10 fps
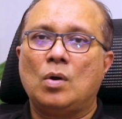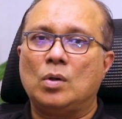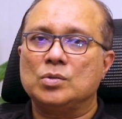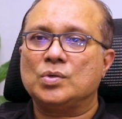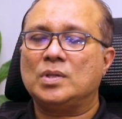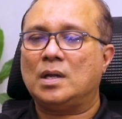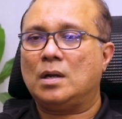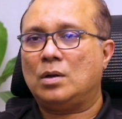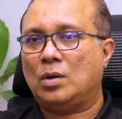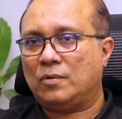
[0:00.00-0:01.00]
Also, there
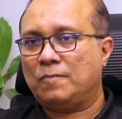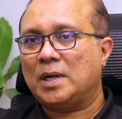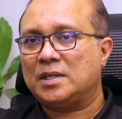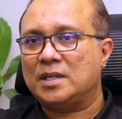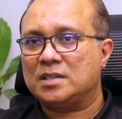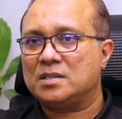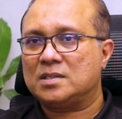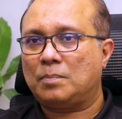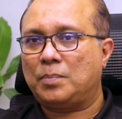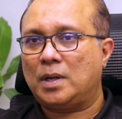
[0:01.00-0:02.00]
are a lot of multinational
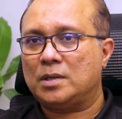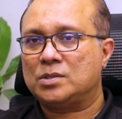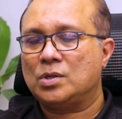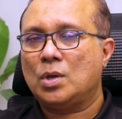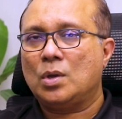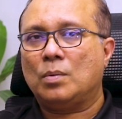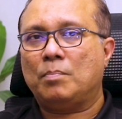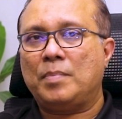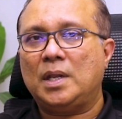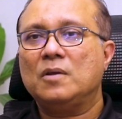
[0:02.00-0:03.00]
suppliers.
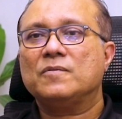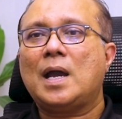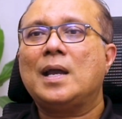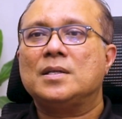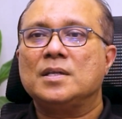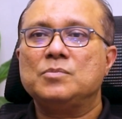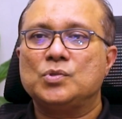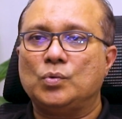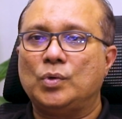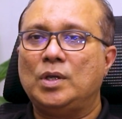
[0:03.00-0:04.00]
Many of the
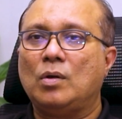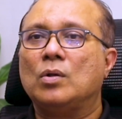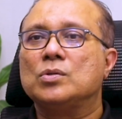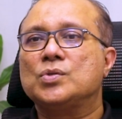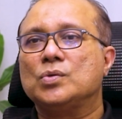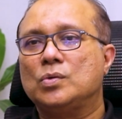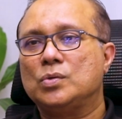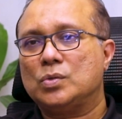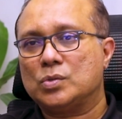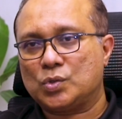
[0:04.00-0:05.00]
items we
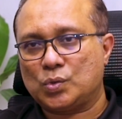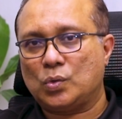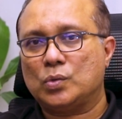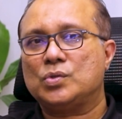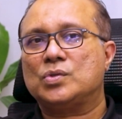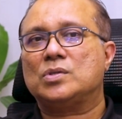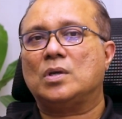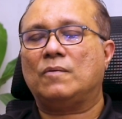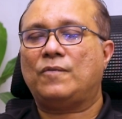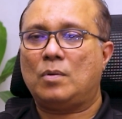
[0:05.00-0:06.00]
also source
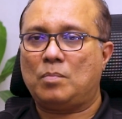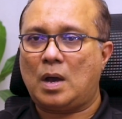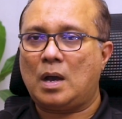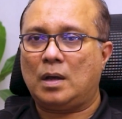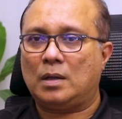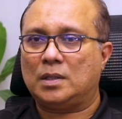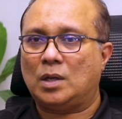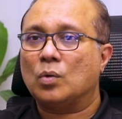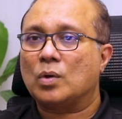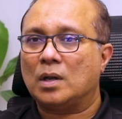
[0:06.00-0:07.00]
from the
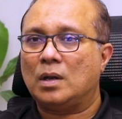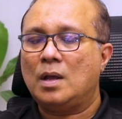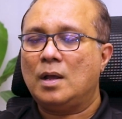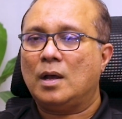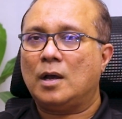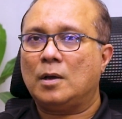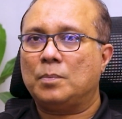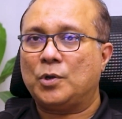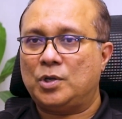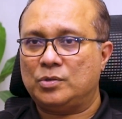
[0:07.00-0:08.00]
local
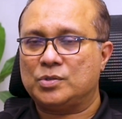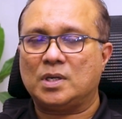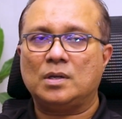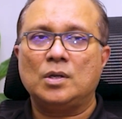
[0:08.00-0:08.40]
producer.